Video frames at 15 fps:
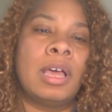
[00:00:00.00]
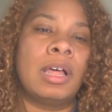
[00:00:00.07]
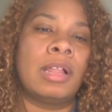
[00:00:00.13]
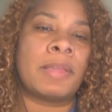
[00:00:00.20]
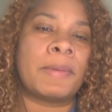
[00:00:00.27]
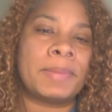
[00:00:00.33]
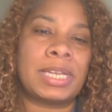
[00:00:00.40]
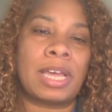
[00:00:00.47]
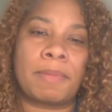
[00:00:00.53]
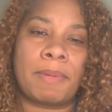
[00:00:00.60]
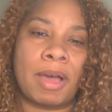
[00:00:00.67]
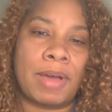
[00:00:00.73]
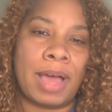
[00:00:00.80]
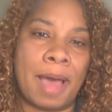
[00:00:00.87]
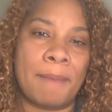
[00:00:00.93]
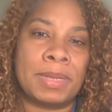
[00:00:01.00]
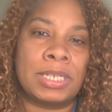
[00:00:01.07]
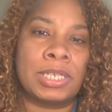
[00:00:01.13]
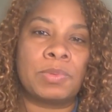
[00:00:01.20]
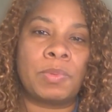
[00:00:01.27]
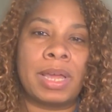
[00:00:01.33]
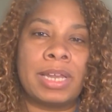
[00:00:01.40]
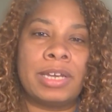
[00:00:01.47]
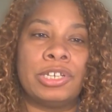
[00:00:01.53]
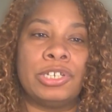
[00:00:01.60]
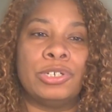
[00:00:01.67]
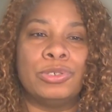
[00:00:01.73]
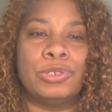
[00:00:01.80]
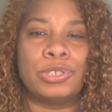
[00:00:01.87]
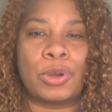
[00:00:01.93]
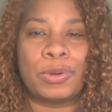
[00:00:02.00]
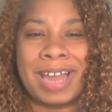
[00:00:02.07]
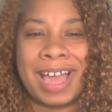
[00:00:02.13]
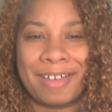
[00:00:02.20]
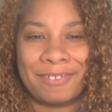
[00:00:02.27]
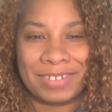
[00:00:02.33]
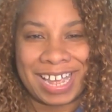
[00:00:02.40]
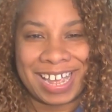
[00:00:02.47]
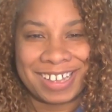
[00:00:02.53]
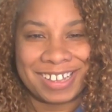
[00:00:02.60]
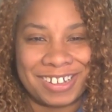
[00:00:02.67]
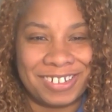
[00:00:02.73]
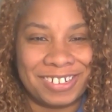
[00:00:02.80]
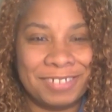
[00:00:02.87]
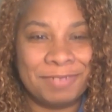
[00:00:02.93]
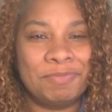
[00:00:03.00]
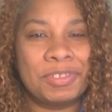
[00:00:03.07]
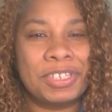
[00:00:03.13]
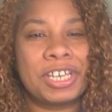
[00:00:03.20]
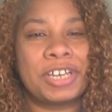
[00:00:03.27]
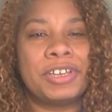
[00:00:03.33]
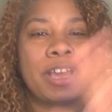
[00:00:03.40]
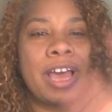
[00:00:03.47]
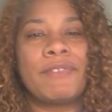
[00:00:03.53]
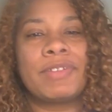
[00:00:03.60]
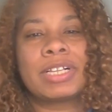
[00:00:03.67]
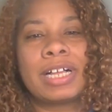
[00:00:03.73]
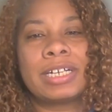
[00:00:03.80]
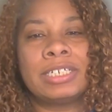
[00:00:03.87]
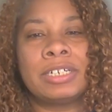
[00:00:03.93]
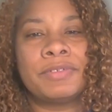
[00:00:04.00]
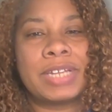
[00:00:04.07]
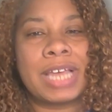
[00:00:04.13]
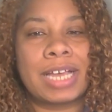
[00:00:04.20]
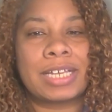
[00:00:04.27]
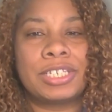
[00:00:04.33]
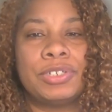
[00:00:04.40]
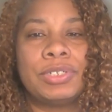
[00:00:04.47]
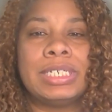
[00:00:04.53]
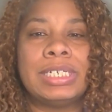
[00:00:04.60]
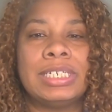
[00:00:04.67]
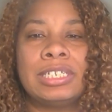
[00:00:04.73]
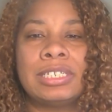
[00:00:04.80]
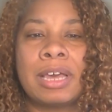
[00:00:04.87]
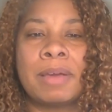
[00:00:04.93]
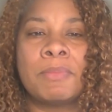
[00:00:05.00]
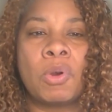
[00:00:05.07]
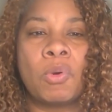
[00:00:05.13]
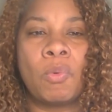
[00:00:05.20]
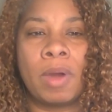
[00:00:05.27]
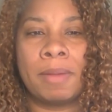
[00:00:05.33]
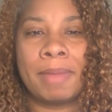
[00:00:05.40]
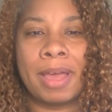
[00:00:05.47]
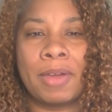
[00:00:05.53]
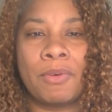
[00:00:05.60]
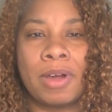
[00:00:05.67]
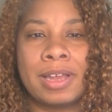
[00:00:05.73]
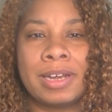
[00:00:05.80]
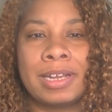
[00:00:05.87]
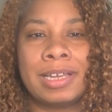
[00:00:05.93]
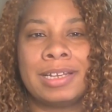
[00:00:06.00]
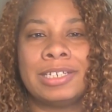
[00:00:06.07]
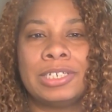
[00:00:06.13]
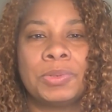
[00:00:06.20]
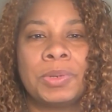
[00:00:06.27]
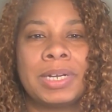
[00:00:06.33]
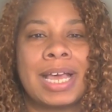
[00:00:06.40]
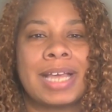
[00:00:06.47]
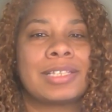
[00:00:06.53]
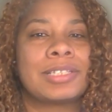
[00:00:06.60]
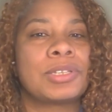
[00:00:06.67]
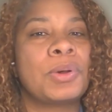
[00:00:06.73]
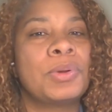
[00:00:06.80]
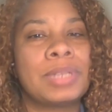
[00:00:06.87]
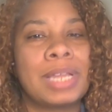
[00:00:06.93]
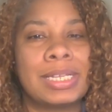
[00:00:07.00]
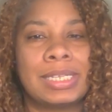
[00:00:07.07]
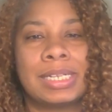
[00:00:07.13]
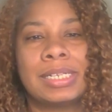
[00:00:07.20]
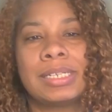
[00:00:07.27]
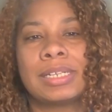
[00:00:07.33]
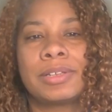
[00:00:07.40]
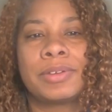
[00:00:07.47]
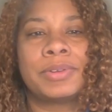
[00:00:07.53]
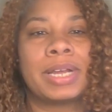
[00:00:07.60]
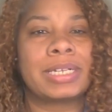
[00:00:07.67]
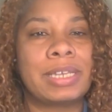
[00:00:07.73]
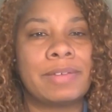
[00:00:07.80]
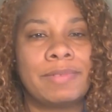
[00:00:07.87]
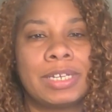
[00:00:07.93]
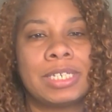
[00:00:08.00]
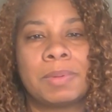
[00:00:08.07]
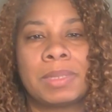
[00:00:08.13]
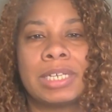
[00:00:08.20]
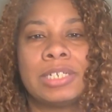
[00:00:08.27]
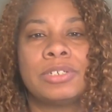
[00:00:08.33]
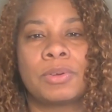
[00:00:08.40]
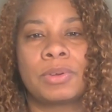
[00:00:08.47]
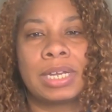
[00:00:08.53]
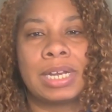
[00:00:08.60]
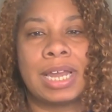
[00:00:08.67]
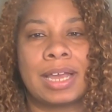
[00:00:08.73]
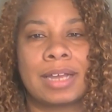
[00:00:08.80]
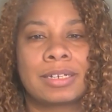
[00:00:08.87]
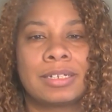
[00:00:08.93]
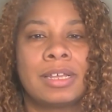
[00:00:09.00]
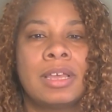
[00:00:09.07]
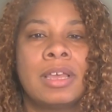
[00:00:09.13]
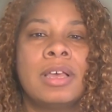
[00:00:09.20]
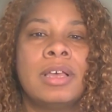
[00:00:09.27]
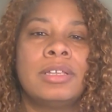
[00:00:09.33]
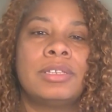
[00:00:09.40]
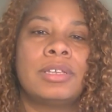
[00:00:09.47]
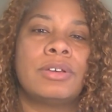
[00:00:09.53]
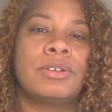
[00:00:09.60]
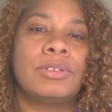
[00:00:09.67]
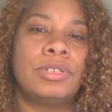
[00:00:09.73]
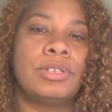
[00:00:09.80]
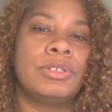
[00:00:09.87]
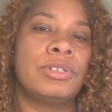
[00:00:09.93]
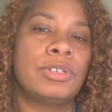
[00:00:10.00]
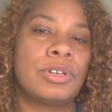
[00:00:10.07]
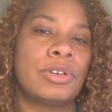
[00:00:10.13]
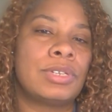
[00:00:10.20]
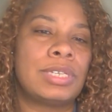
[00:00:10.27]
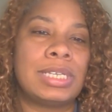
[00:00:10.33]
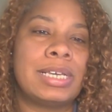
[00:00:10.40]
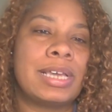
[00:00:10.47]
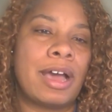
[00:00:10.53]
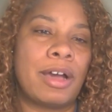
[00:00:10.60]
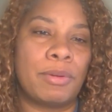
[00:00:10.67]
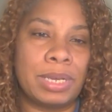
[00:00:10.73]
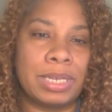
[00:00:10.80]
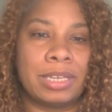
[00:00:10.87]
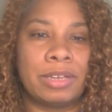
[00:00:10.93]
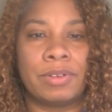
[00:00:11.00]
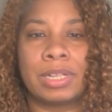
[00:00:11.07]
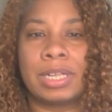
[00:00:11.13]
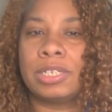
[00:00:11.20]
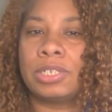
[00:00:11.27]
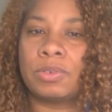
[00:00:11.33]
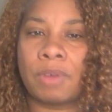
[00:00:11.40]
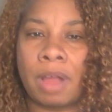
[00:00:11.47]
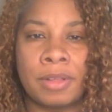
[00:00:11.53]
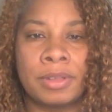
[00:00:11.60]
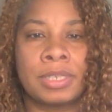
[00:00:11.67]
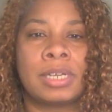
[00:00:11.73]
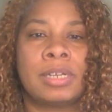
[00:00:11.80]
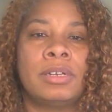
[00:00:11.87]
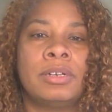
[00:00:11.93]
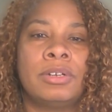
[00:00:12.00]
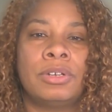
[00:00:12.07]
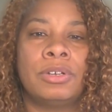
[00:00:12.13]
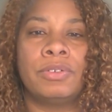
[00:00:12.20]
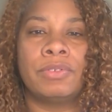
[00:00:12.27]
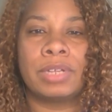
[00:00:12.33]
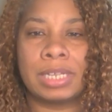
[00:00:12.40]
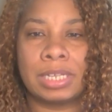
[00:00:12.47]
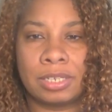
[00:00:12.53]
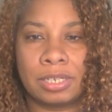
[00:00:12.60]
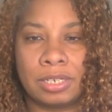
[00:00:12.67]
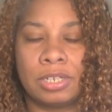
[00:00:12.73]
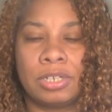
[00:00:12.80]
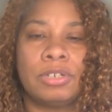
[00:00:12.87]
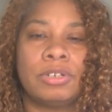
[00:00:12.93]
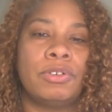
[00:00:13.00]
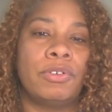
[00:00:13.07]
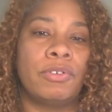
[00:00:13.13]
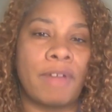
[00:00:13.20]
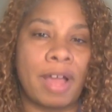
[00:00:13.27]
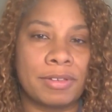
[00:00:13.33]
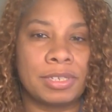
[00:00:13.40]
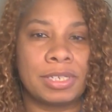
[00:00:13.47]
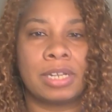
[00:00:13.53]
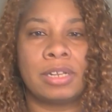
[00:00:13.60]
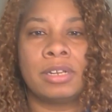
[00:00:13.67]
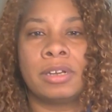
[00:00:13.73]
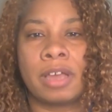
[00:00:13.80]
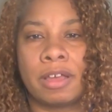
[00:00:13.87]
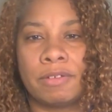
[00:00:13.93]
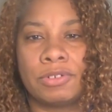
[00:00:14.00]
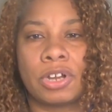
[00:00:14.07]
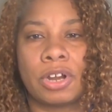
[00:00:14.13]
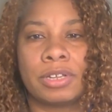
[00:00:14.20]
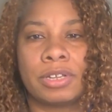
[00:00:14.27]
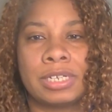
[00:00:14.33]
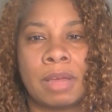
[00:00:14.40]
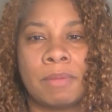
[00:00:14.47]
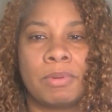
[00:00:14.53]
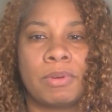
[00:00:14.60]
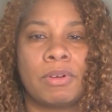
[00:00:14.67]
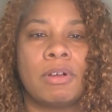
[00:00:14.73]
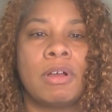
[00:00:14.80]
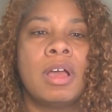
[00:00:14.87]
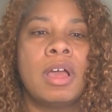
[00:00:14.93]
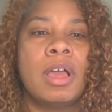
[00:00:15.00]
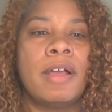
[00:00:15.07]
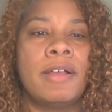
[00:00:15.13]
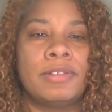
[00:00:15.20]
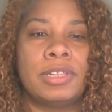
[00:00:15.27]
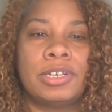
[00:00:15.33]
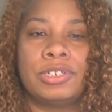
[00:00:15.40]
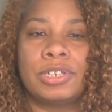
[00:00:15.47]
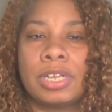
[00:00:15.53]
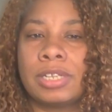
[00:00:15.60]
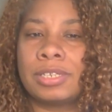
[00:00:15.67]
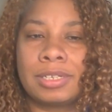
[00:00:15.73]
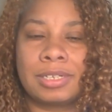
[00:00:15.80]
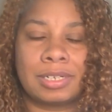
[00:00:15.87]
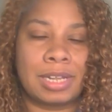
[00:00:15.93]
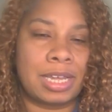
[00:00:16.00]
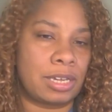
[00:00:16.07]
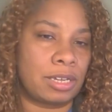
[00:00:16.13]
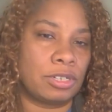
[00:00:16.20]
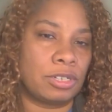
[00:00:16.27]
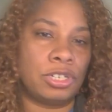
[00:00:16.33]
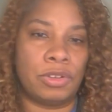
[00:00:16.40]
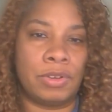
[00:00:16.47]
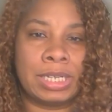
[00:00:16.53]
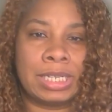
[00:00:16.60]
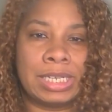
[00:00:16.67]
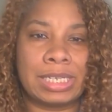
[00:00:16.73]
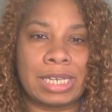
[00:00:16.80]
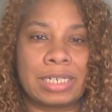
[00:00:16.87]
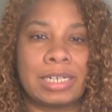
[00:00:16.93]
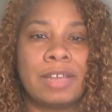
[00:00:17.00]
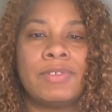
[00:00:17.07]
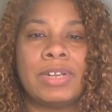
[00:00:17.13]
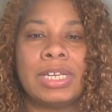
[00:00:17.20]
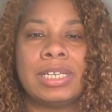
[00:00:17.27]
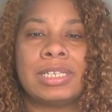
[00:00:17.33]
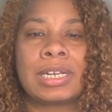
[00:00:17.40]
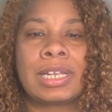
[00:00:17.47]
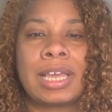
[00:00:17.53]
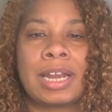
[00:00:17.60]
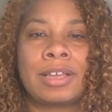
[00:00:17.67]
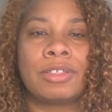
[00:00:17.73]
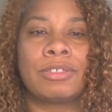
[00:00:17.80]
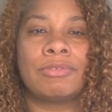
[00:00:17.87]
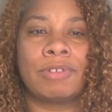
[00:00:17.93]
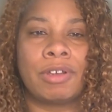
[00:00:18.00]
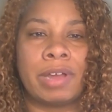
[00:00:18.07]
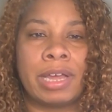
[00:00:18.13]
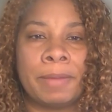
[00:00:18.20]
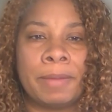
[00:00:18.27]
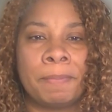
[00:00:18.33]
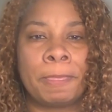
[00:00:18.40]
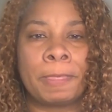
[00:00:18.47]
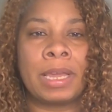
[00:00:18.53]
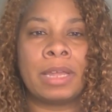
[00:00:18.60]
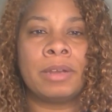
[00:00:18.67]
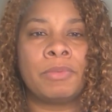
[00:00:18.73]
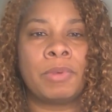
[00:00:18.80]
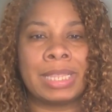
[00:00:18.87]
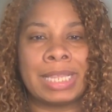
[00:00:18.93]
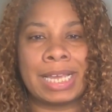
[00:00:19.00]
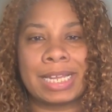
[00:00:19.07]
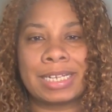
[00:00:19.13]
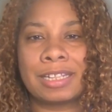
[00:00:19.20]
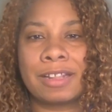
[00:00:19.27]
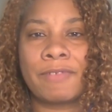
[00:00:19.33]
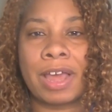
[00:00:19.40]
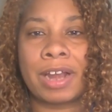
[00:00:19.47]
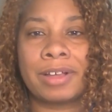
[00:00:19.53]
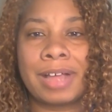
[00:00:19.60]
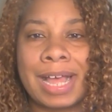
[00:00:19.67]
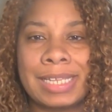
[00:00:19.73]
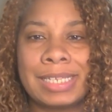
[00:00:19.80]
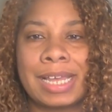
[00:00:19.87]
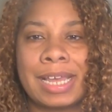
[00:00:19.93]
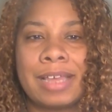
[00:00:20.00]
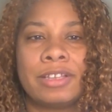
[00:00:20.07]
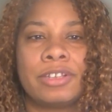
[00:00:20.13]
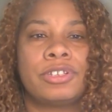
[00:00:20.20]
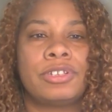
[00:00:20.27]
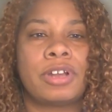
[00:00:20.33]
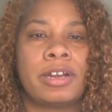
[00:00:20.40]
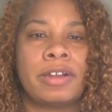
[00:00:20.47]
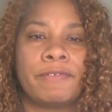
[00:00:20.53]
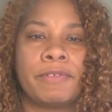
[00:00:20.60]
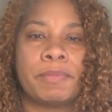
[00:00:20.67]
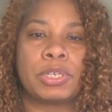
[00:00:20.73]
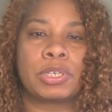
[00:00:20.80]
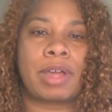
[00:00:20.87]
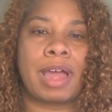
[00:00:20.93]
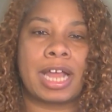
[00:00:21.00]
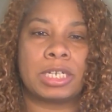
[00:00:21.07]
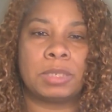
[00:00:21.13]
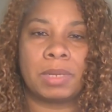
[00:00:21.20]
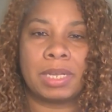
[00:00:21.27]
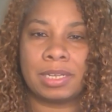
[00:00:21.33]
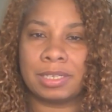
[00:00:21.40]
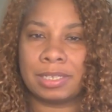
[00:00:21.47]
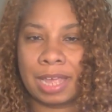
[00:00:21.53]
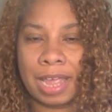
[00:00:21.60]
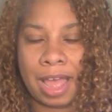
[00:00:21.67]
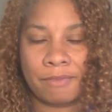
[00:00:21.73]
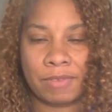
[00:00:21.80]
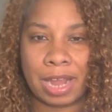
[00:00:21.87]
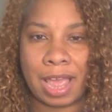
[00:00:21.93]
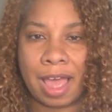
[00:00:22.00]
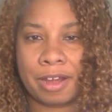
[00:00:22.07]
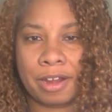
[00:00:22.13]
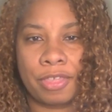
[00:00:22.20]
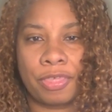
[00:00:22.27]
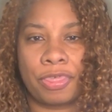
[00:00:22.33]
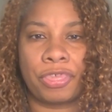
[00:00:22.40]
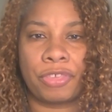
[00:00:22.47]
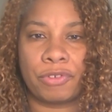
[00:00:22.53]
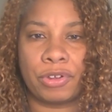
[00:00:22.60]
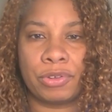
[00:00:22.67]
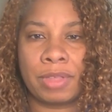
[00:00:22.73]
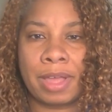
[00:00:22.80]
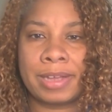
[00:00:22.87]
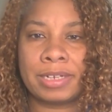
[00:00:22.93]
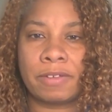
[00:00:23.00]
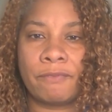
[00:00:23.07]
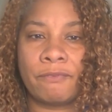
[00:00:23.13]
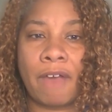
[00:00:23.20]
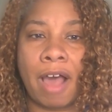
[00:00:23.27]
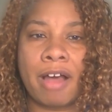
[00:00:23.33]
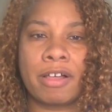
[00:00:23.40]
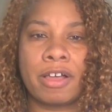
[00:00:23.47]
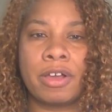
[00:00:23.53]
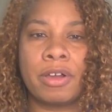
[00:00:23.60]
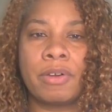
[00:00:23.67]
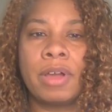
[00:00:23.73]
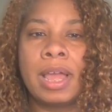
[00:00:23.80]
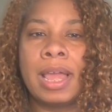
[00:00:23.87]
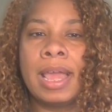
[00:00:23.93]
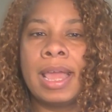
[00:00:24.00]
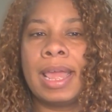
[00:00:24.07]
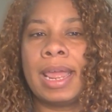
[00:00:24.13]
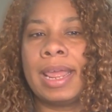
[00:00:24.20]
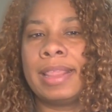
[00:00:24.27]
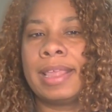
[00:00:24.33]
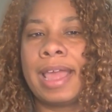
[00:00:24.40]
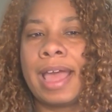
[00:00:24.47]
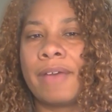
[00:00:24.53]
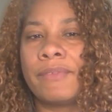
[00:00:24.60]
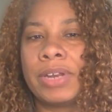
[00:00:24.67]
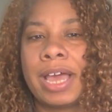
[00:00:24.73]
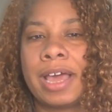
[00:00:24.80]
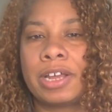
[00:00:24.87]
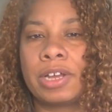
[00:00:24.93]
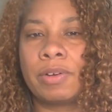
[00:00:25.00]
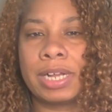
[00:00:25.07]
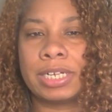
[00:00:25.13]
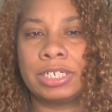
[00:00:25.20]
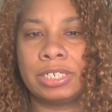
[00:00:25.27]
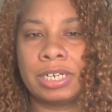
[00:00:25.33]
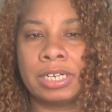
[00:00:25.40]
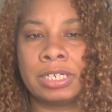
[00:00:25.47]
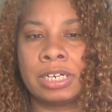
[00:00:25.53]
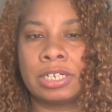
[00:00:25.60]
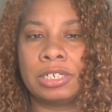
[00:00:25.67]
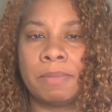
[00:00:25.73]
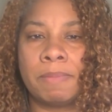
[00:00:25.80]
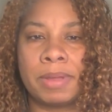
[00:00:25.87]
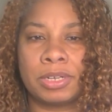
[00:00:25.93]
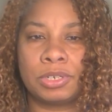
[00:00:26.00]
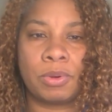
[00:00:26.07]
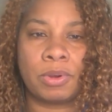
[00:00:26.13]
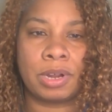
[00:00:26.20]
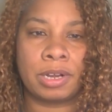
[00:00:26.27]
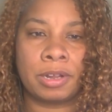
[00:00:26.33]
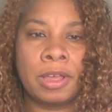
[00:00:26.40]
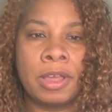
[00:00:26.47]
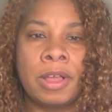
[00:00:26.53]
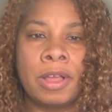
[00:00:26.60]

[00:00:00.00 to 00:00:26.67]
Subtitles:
Let me talk about what happens when you don't have an end goal. So you have a collection of text, you teach them one by one, and each one has its own lessons, its own activities, but they don't connect. So students don't see how Wheatley relates to Rawlinson, who relates to Rowson of Charlotte Temple. They're just like doing these activities and getting through it. And when they get to the final essay, they're starting from scratch because they haven't had a through line to follow and they haven't had a question to build toward.